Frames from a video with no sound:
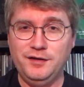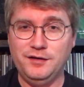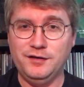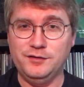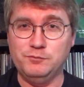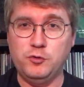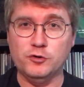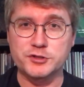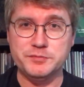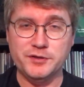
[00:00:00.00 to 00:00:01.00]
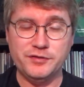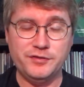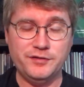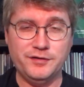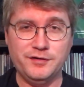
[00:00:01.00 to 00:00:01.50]
in
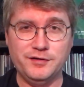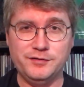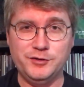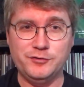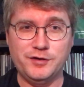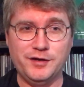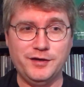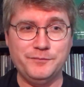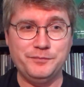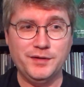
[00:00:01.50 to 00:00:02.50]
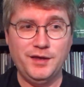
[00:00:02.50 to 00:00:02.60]
Portsmouth, UK,